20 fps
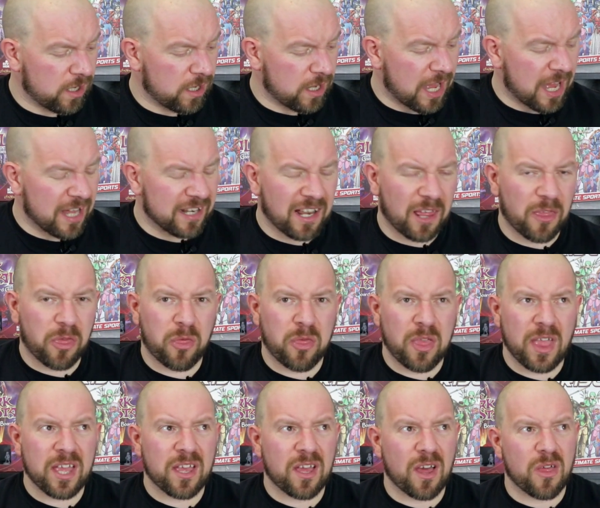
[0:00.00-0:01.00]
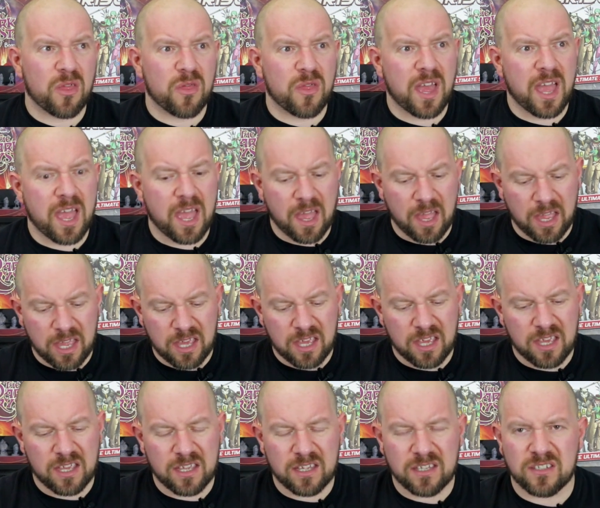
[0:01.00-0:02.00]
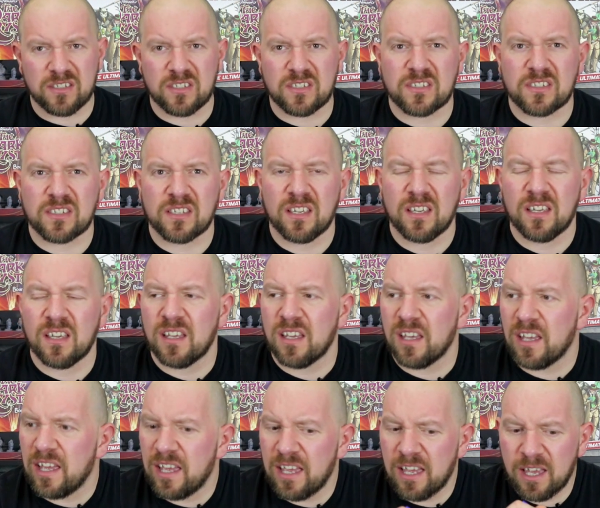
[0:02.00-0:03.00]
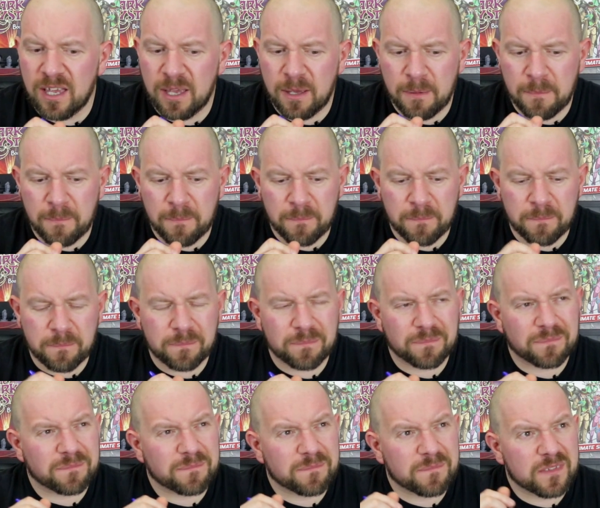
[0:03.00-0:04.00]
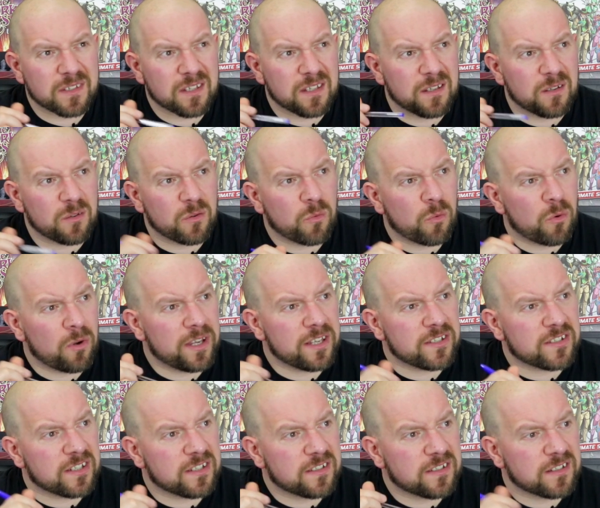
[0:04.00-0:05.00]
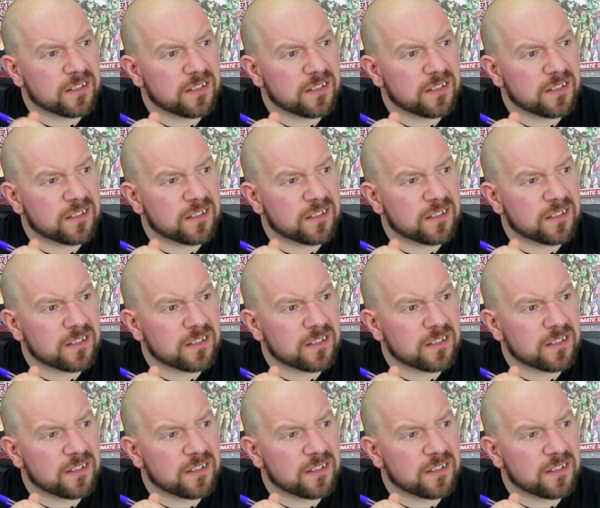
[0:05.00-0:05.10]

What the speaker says: and I think there is what is it?